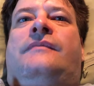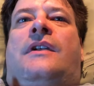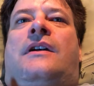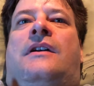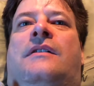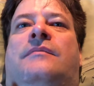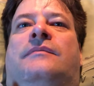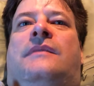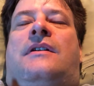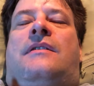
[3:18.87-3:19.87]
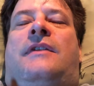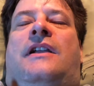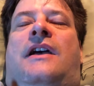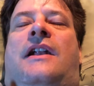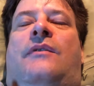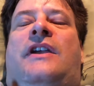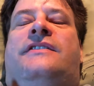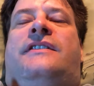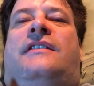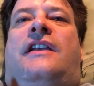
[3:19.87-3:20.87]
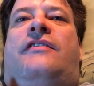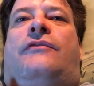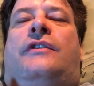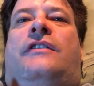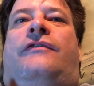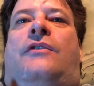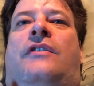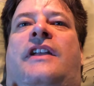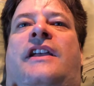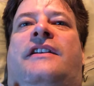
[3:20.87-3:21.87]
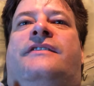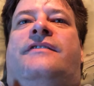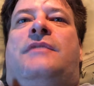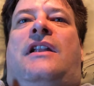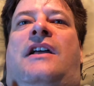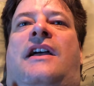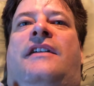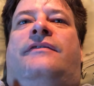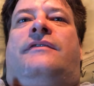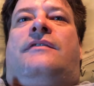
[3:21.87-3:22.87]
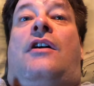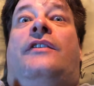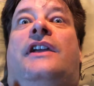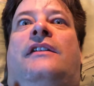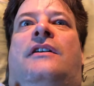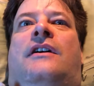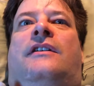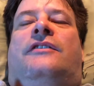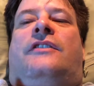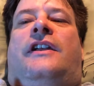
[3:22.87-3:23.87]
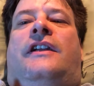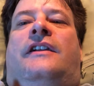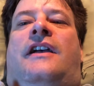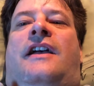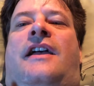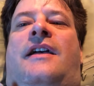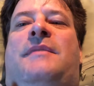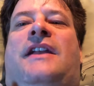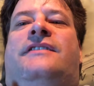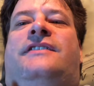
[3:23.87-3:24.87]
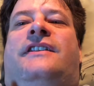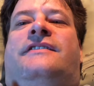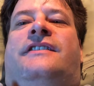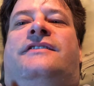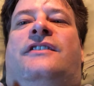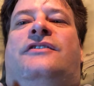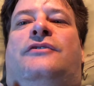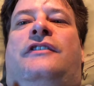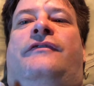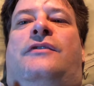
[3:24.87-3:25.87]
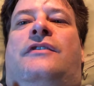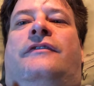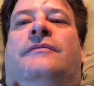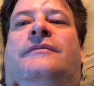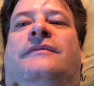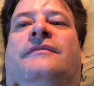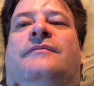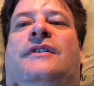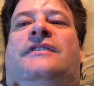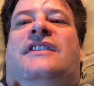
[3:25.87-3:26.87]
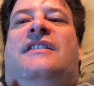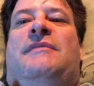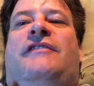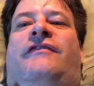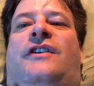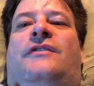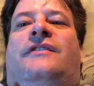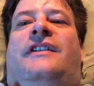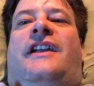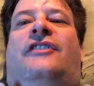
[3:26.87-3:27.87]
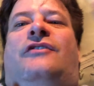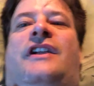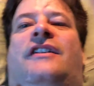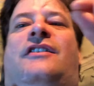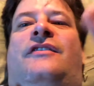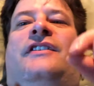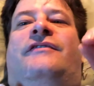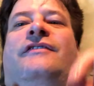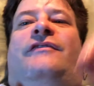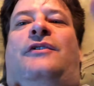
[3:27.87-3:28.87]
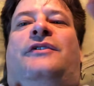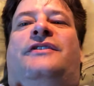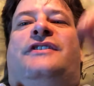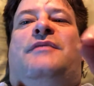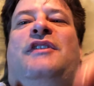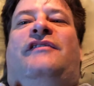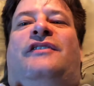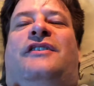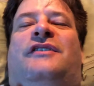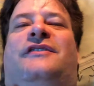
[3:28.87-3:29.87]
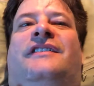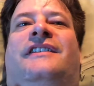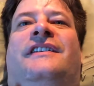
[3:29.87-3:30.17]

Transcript: Um, oh my God, I wasted like three or four days of my life all day long creating. I, I managed to get 624 of them books onto my phone and I created all the different folders on my phone.